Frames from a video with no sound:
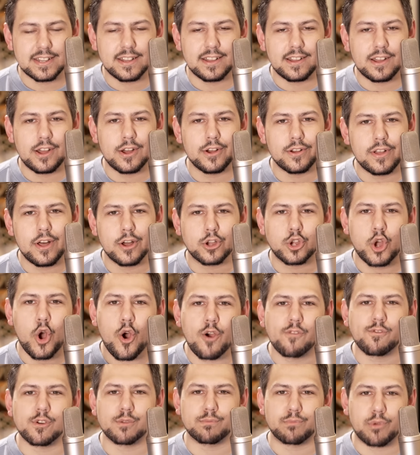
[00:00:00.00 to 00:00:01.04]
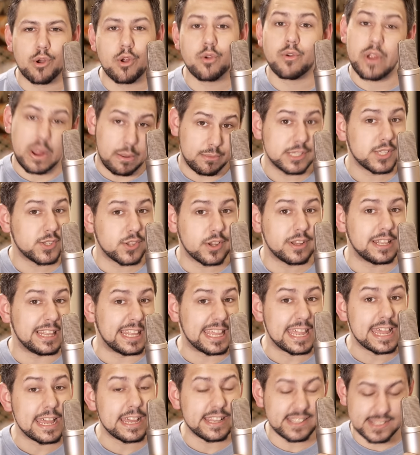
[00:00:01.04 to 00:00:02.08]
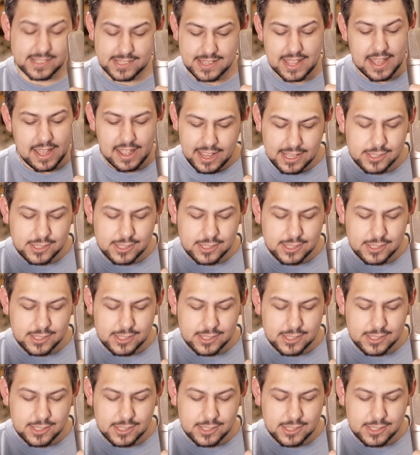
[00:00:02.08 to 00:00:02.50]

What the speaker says: a covert program. It certainly is.